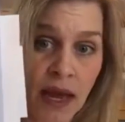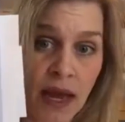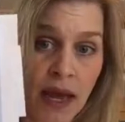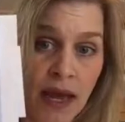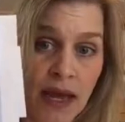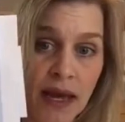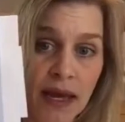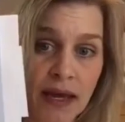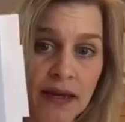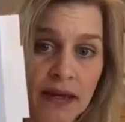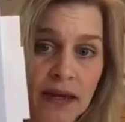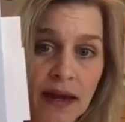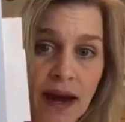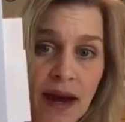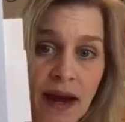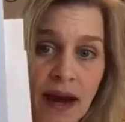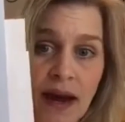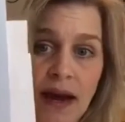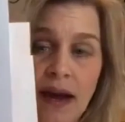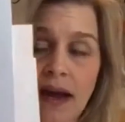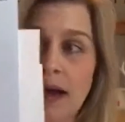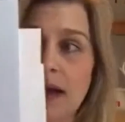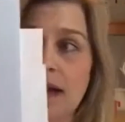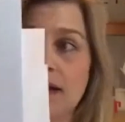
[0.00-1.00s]
and
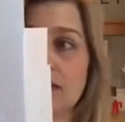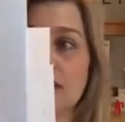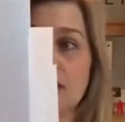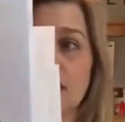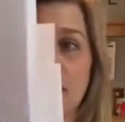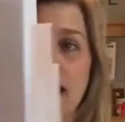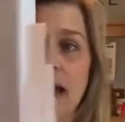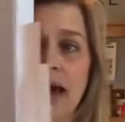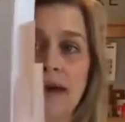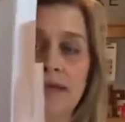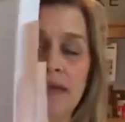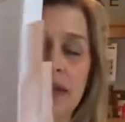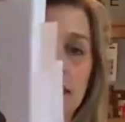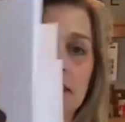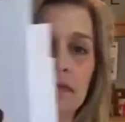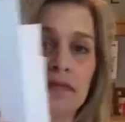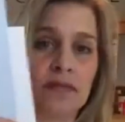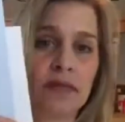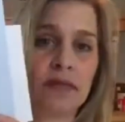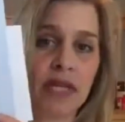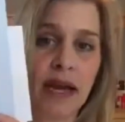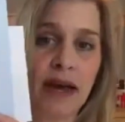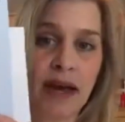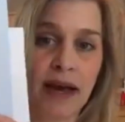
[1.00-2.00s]
I have it
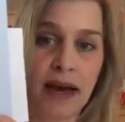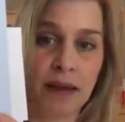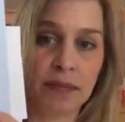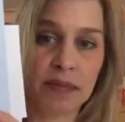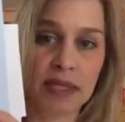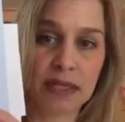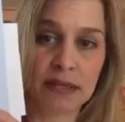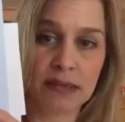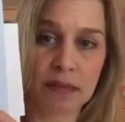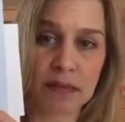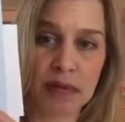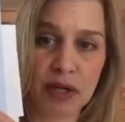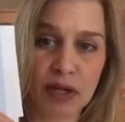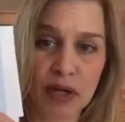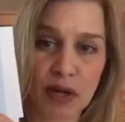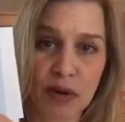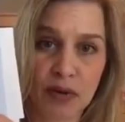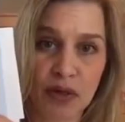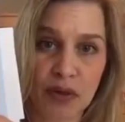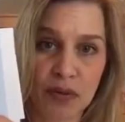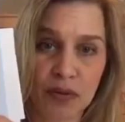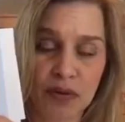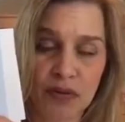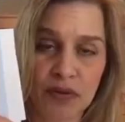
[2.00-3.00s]
tabbed because I'm going to go
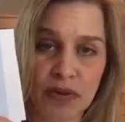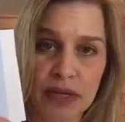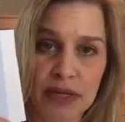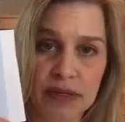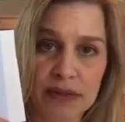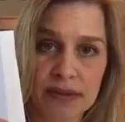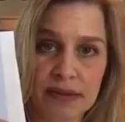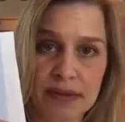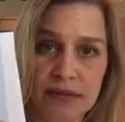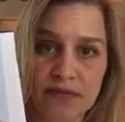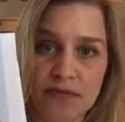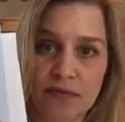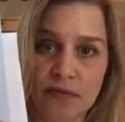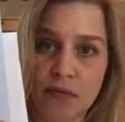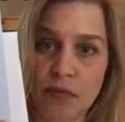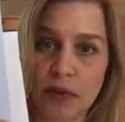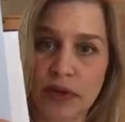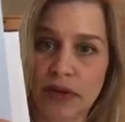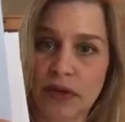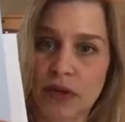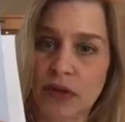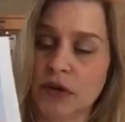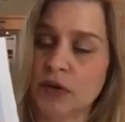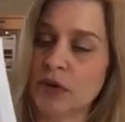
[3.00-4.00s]
through this
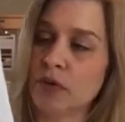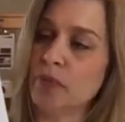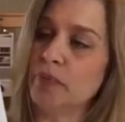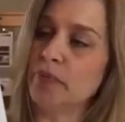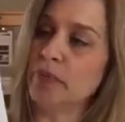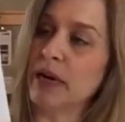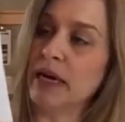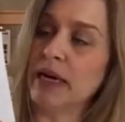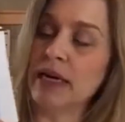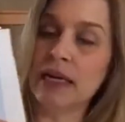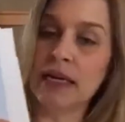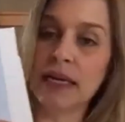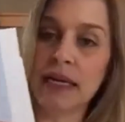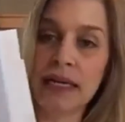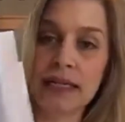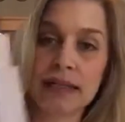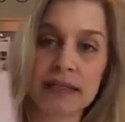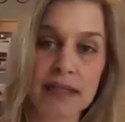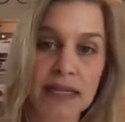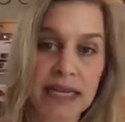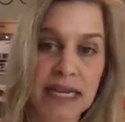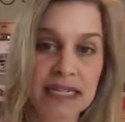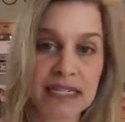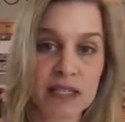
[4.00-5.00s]
with you, but
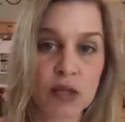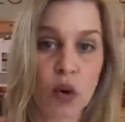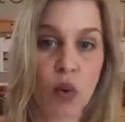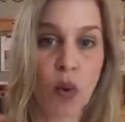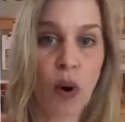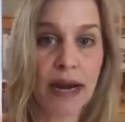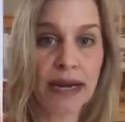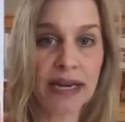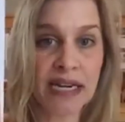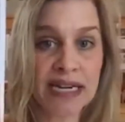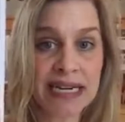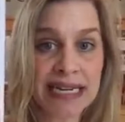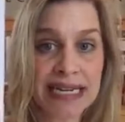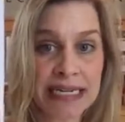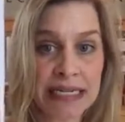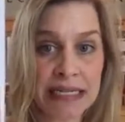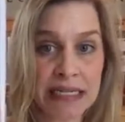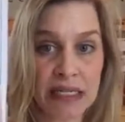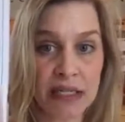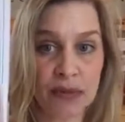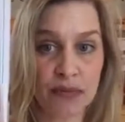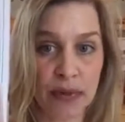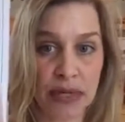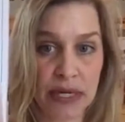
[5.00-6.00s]
it's quite an
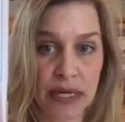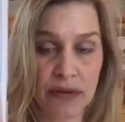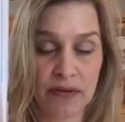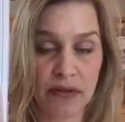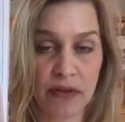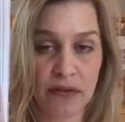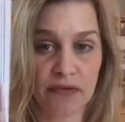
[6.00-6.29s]
easy read.